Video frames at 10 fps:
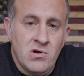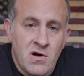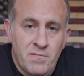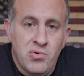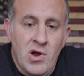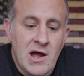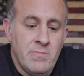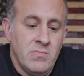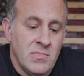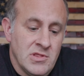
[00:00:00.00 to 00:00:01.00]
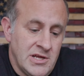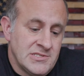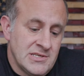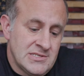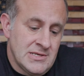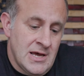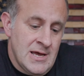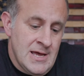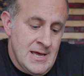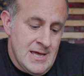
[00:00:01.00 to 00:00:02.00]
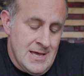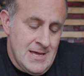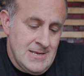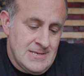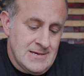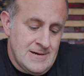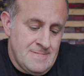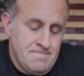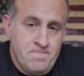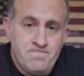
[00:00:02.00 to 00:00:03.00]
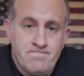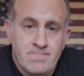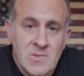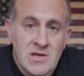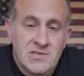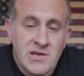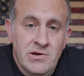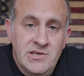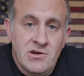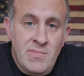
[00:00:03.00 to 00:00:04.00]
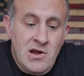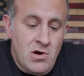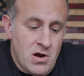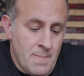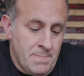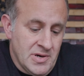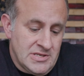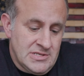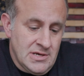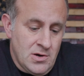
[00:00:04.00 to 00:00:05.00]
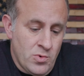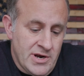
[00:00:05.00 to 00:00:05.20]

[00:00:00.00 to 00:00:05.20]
of prime lenses, and it's near and dear to my heart. But we're